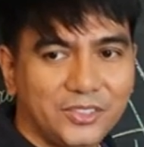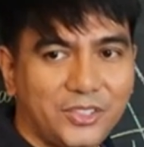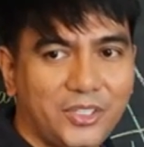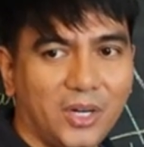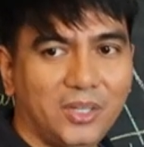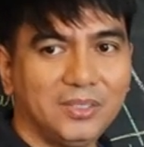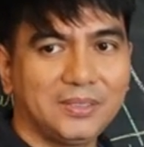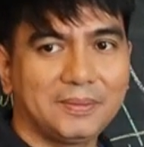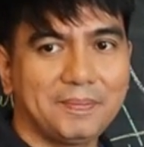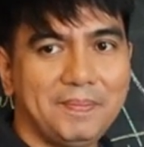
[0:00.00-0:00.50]

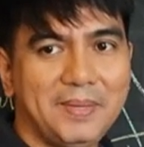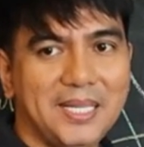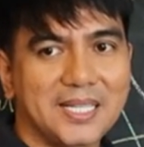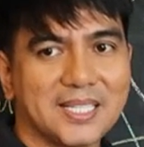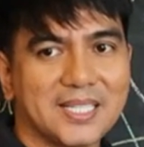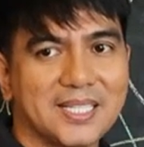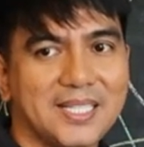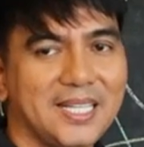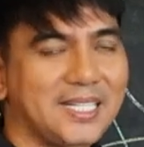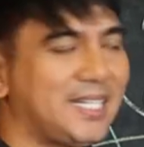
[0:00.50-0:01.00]
don't
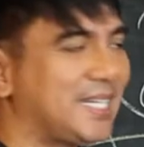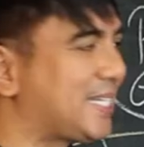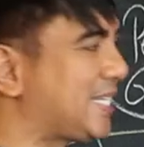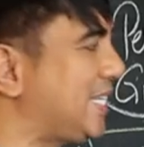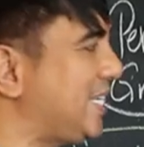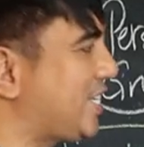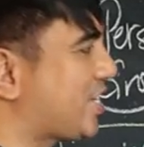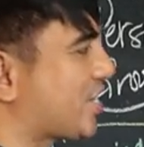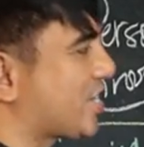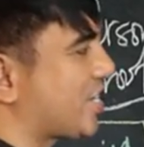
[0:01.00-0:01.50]
miss that the
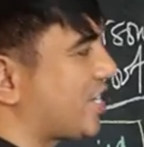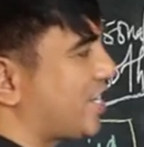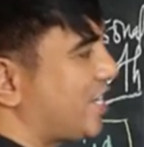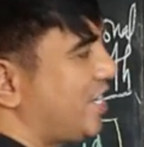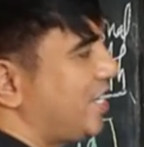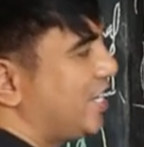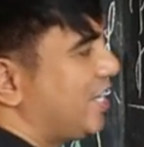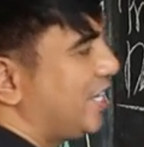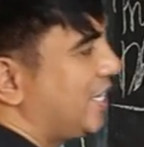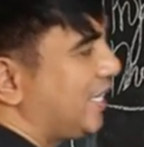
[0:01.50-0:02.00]

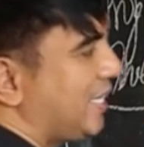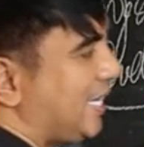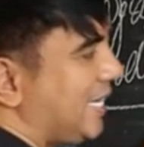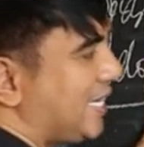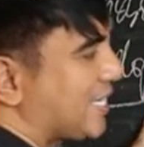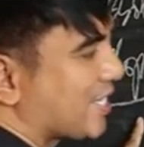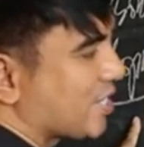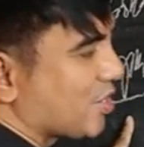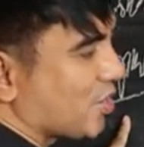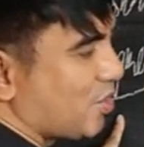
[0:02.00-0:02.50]
teacher
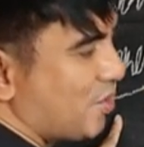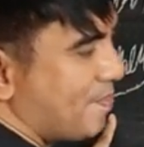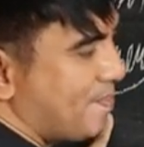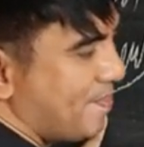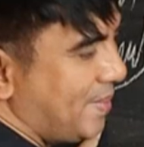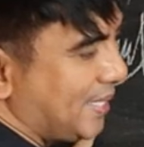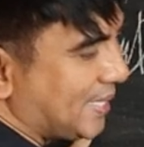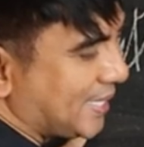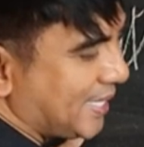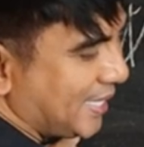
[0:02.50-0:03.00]
is
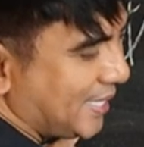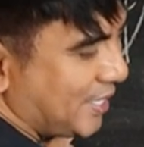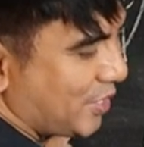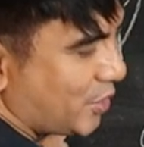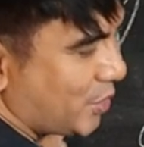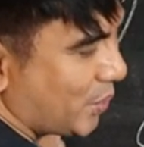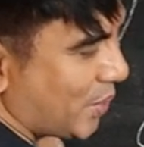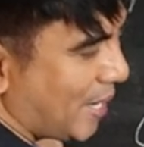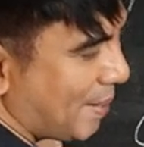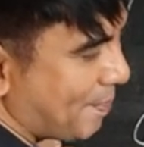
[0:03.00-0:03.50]
committed to